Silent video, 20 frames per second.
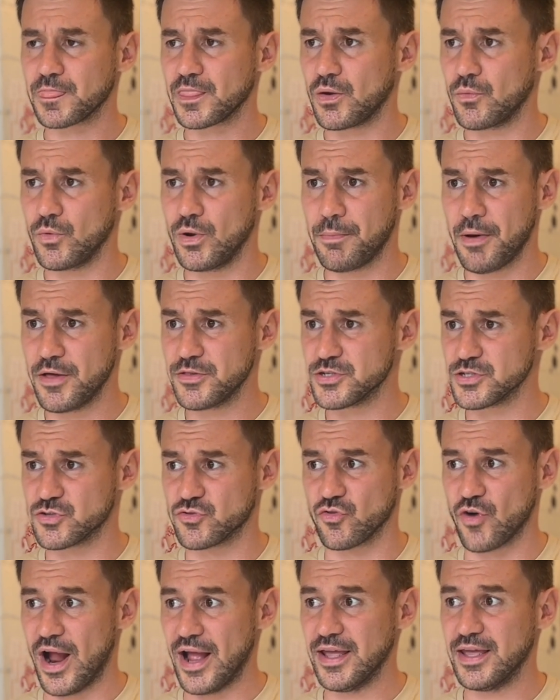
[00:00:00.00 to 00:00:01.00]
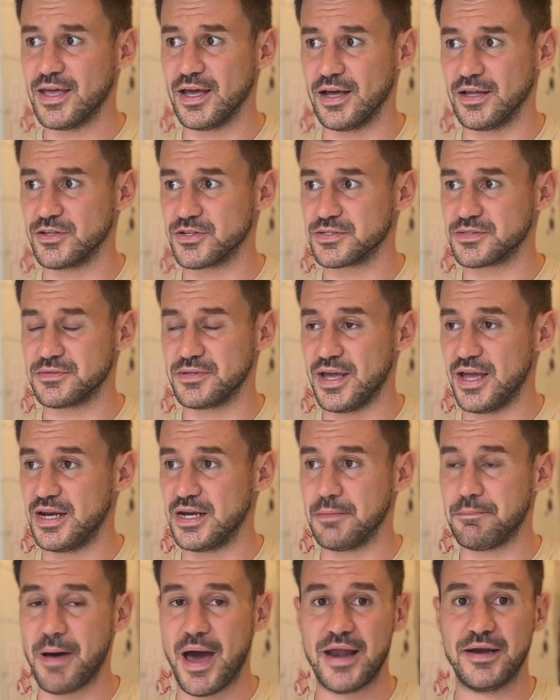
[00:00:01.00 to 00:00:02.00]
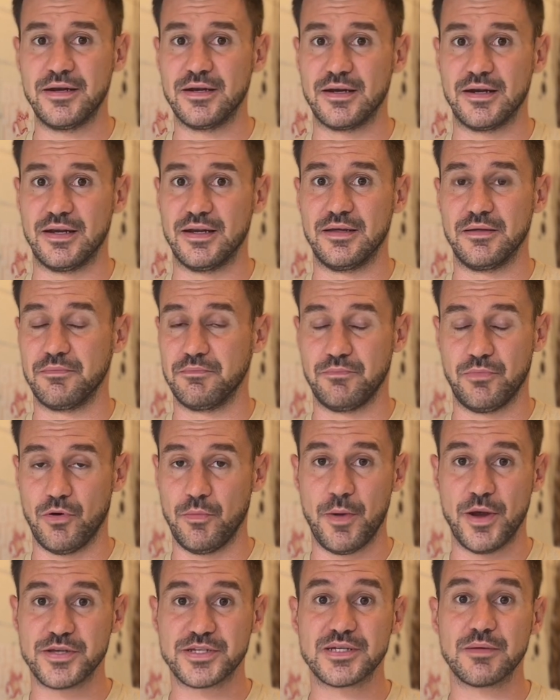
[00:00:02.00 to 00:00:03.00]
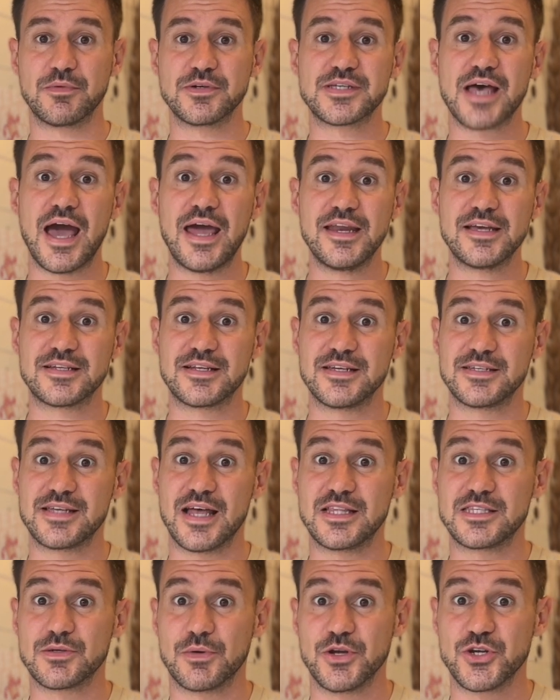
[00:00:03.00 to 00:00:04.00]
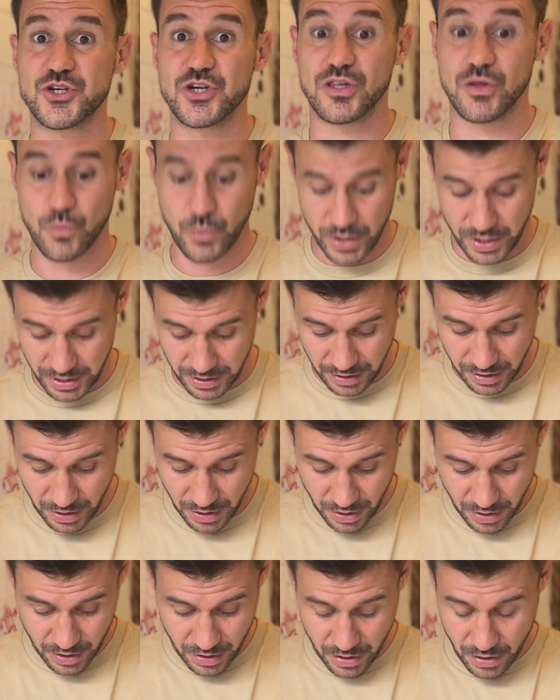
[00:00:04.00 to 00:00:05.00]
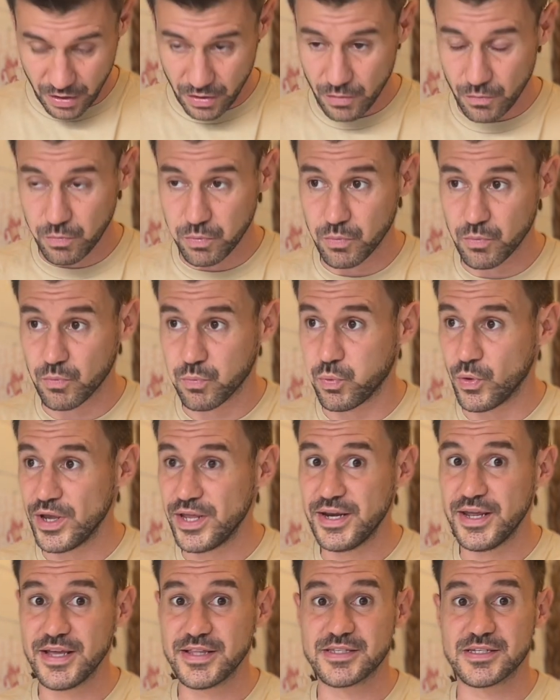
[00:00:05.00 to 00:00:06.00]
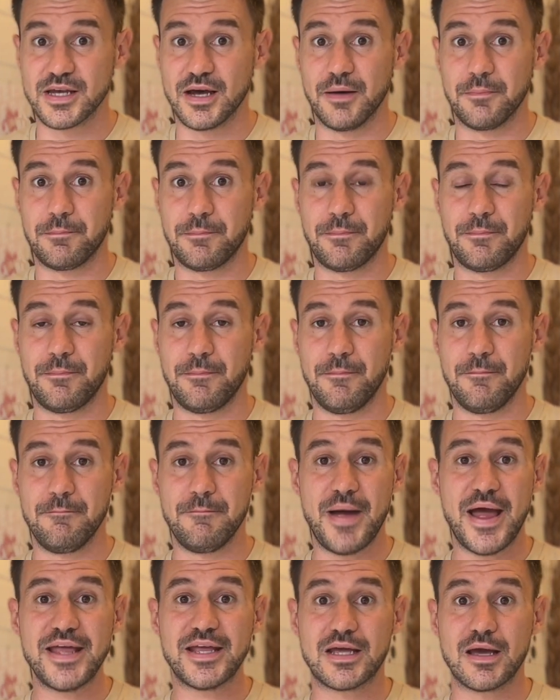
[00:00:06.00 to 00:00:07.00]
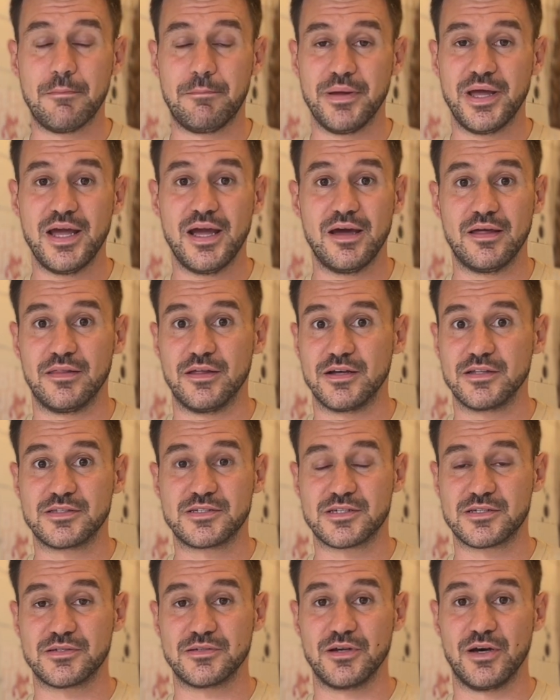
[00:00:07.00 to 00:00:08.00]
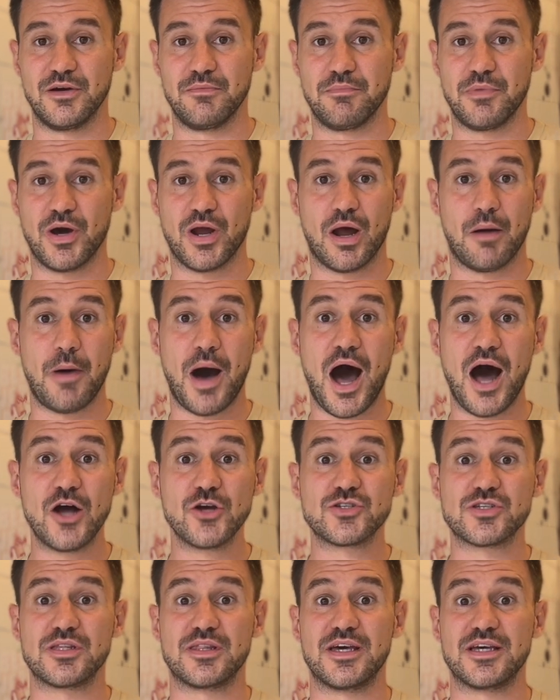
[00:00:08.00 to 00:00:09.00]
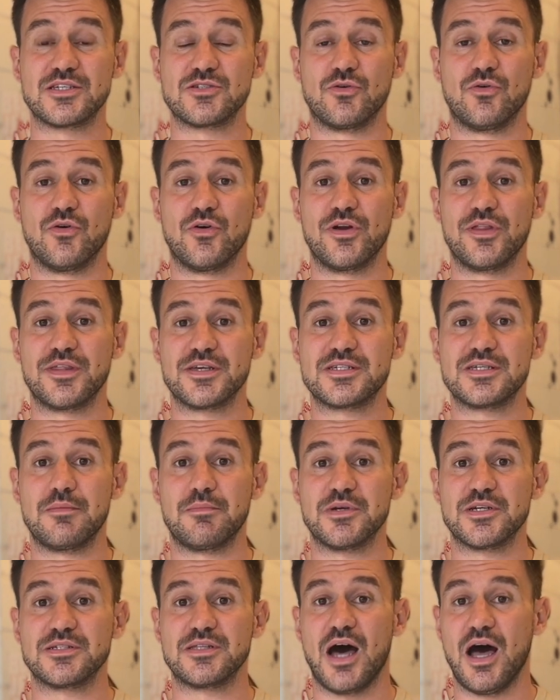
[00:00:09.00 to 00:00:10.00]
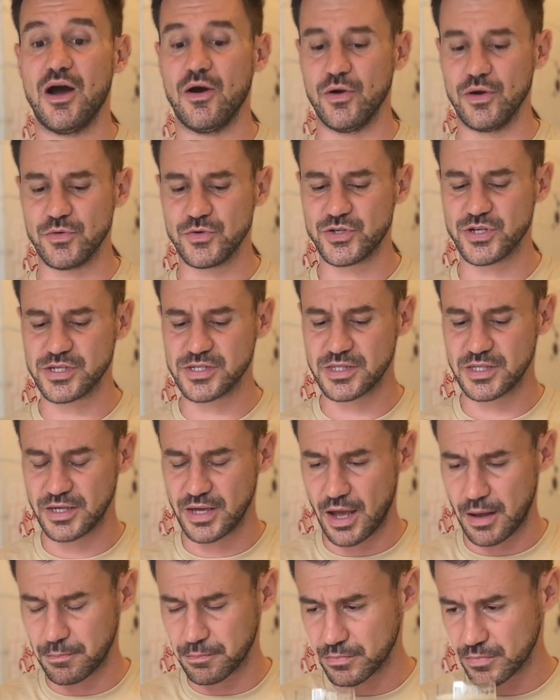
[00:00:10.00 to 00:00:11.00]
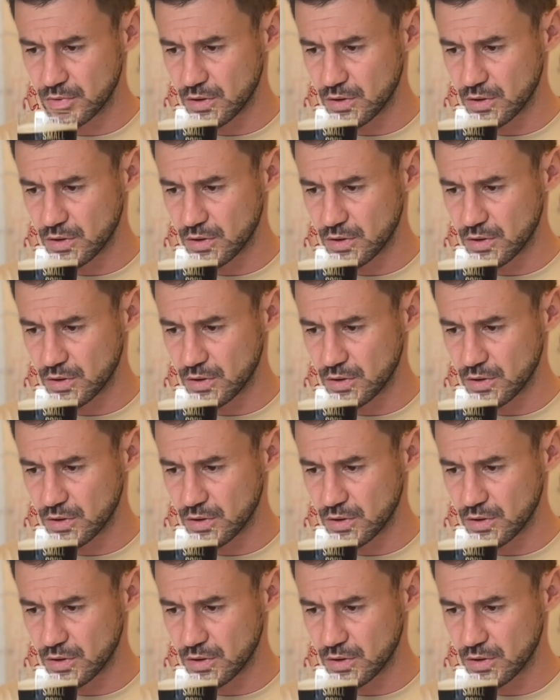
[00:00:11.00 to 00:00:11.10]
we both just drank it and just independently, almost simultaneously said to each other, we need to make a beer that's an homage to this or in the similar style. It was just the